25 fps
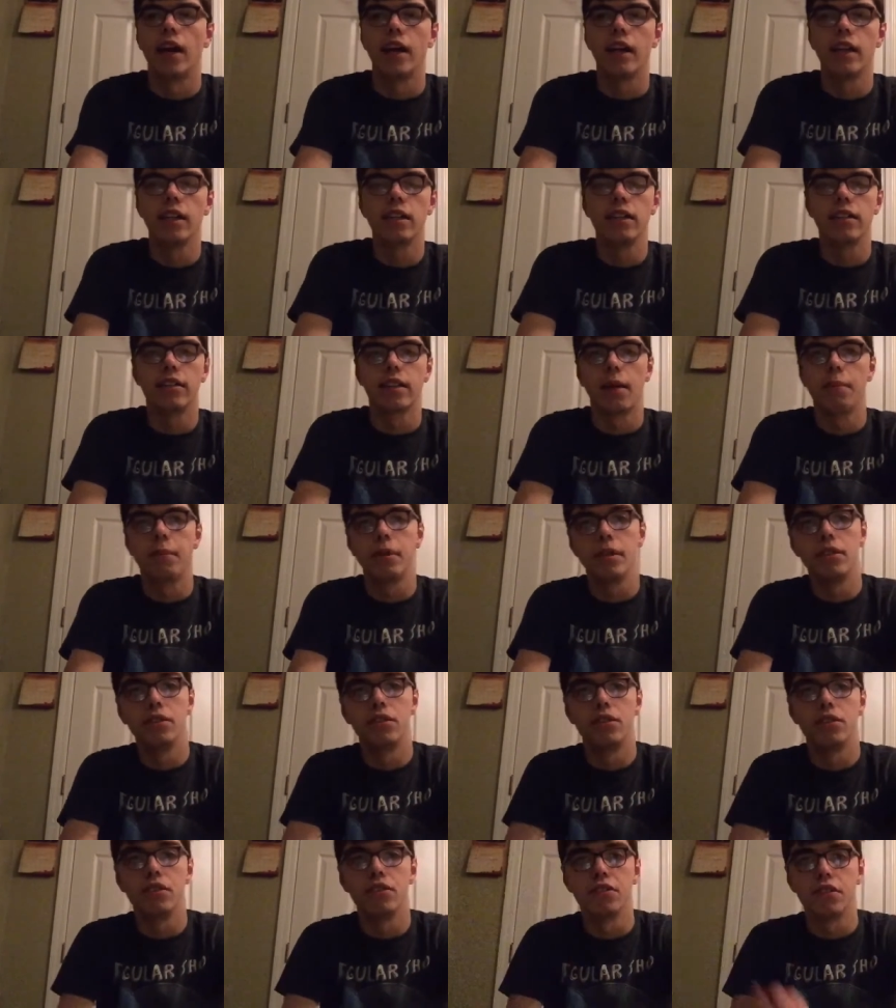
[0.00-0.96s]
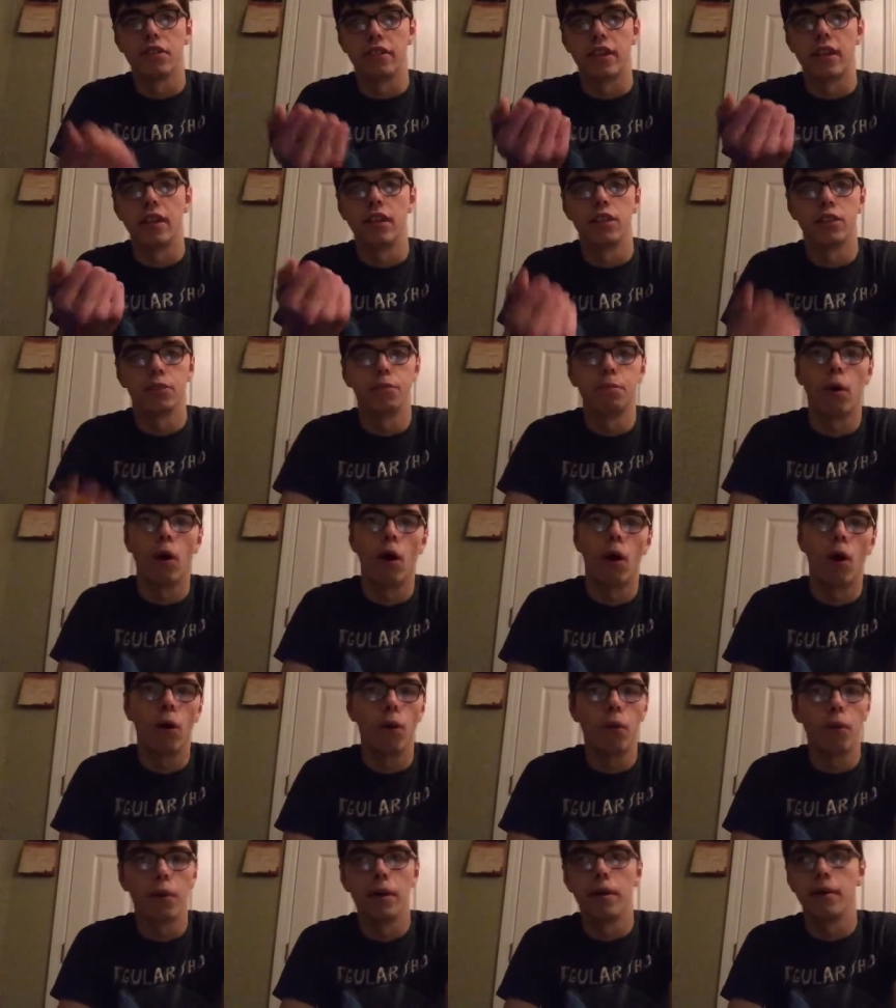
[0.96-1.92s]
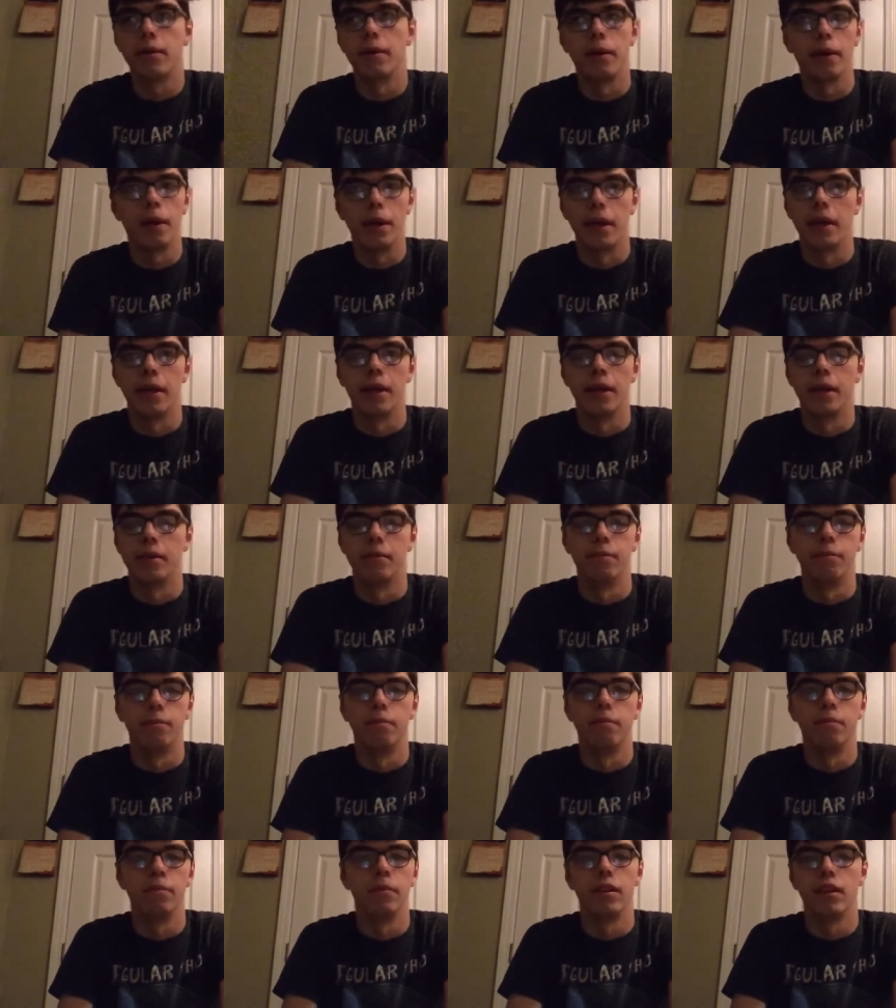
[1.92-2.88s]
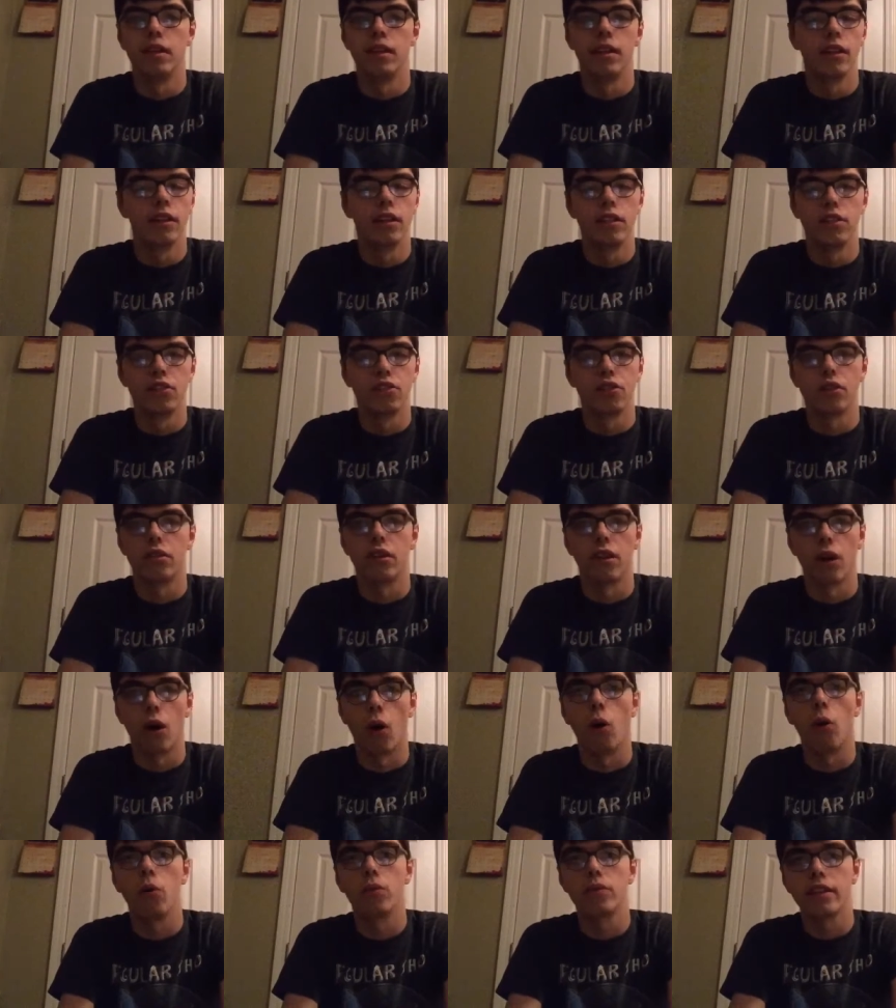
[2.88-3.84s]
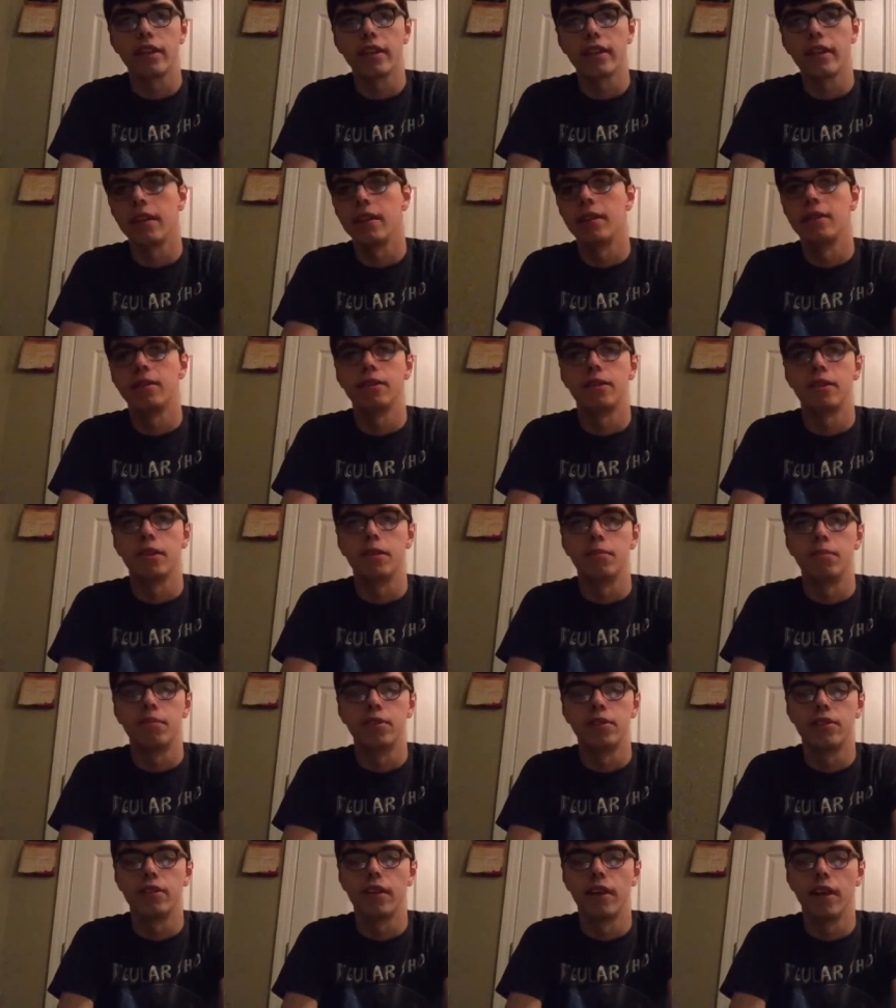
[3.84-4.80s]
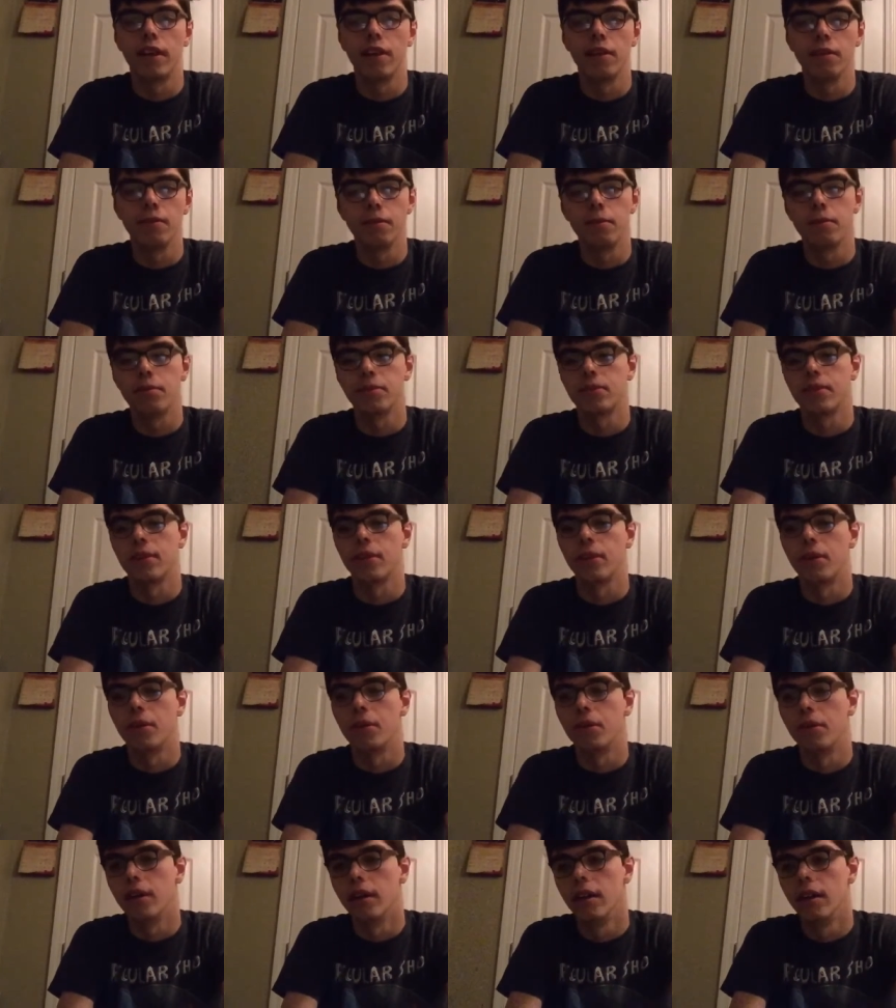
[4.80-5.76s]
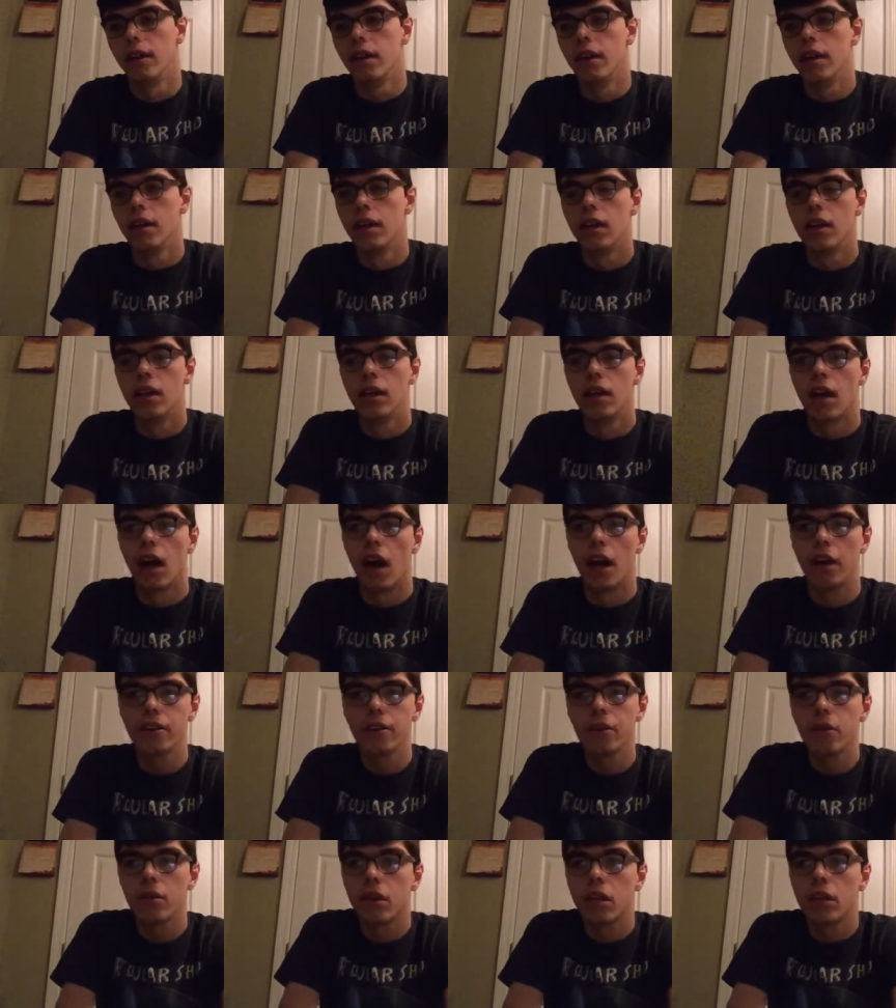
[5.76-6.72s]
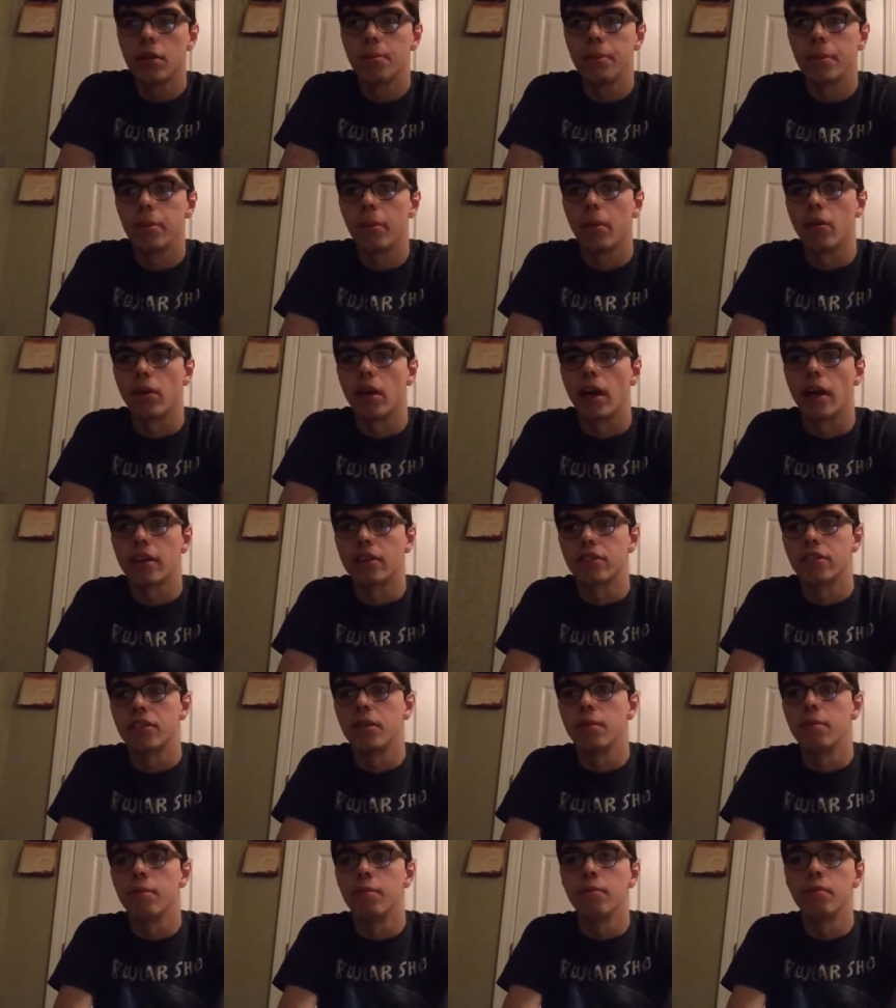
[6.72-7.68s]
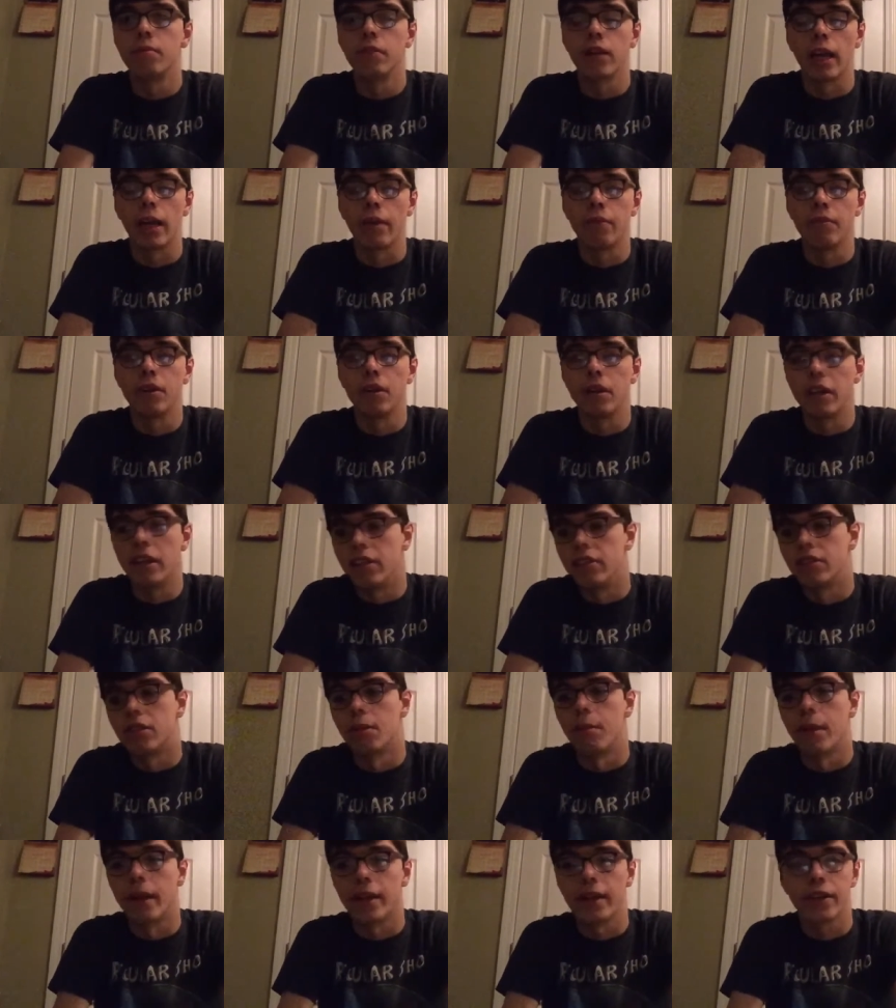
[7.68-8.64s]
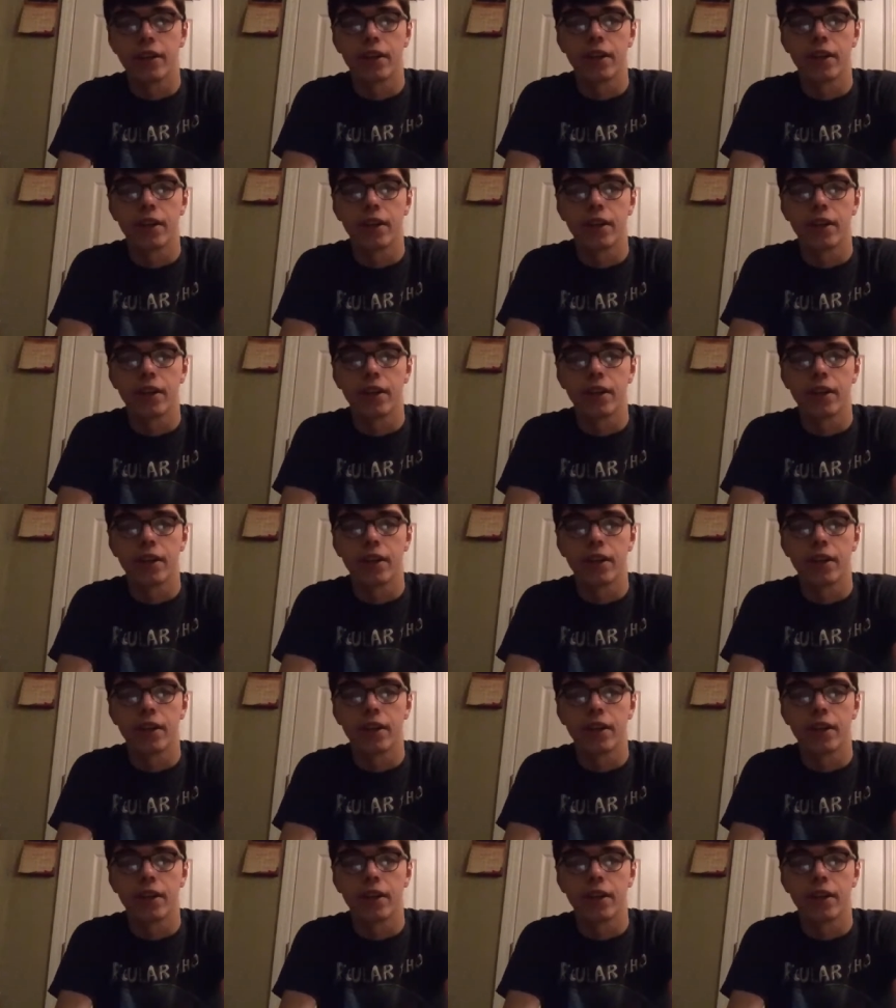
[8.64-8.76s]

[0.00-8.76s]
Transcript: Anytime you just use a tennis ball and started holding it and stuff, so I know a lot of people likes him, even though he's the main